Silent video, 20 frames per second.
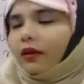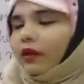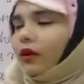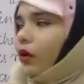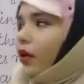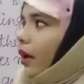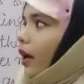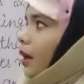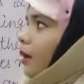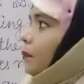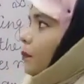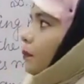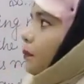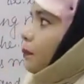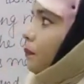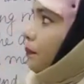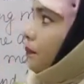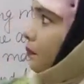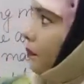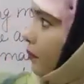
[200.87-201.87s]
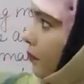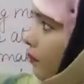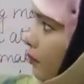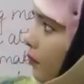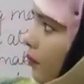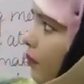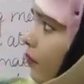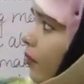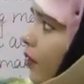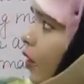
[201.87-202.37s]
Okay.
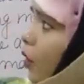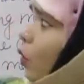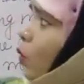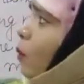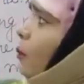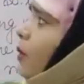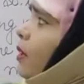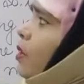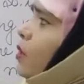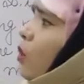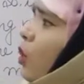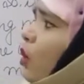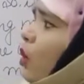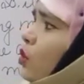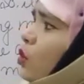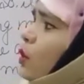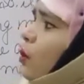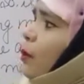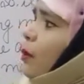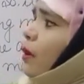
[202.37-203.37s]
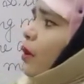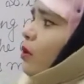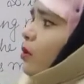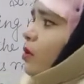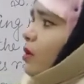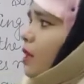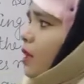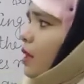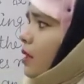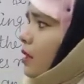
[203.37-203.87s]
Humans also
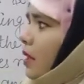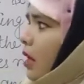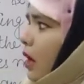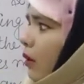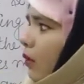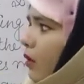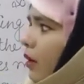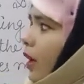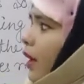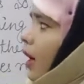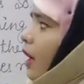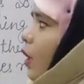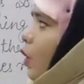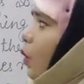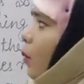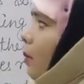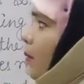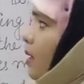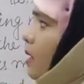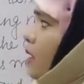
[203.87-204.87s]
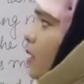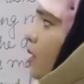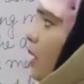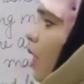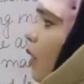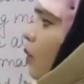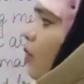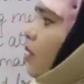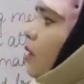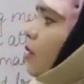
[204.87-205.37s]
produces sound. In humans,
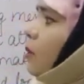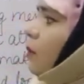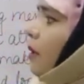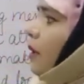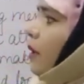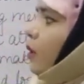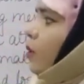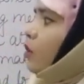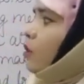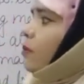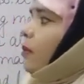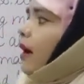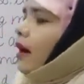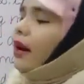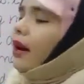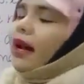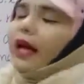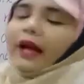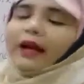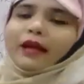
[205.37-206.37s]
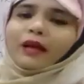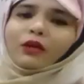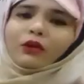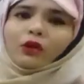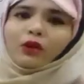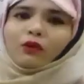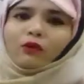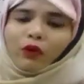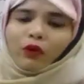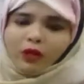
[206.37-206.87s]
sound is produced by larynx
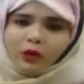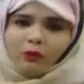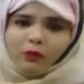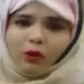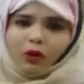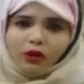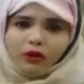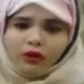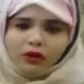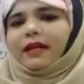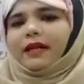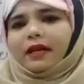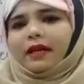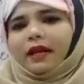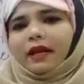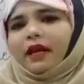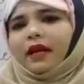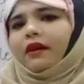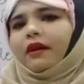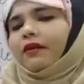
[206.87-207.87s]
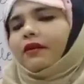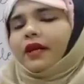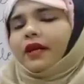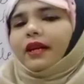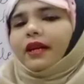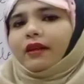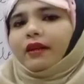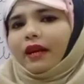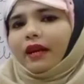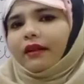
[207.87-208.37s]
or voice box.
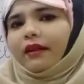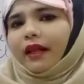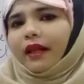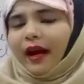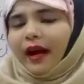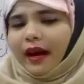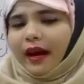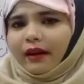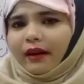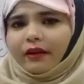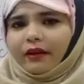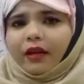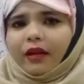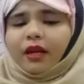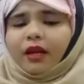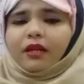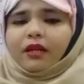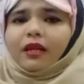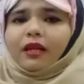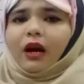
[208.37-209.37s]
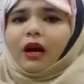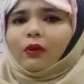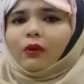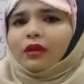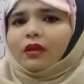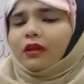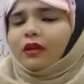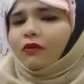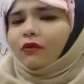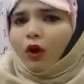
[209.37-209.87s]
Basically, think that sound
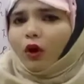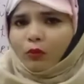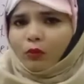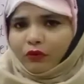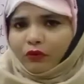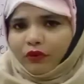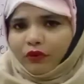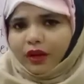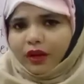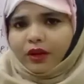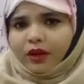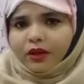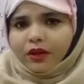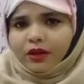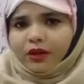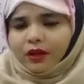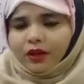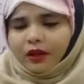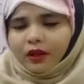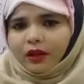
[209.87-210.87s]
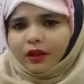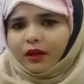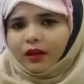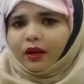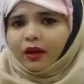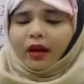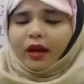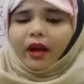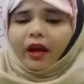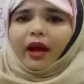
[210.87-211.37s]
is a form of energy.
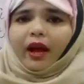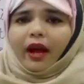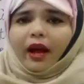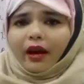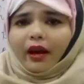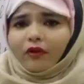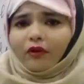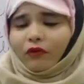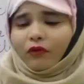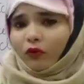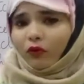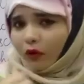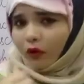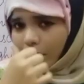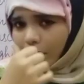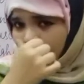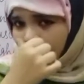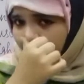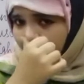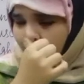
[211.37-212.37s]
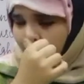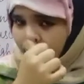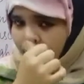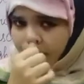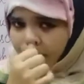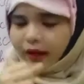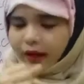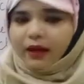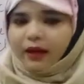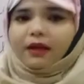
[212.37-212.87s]
And from
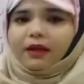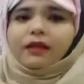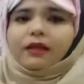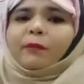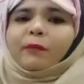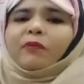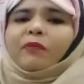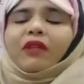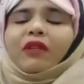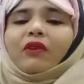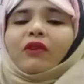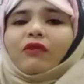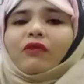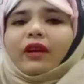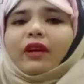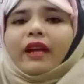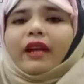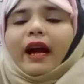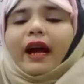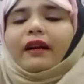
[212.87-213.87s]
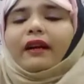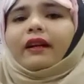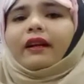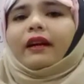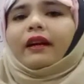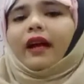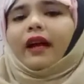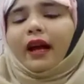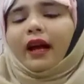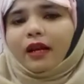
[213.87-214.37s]
where does we get
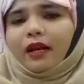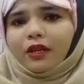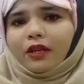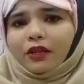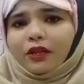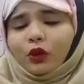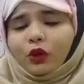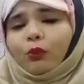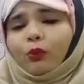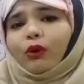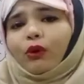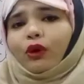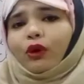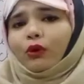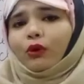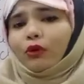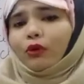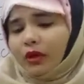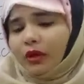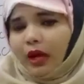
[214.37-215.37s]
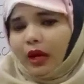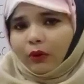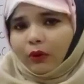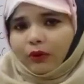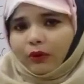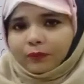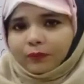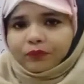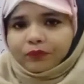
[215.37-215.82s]
that energy to produce sound?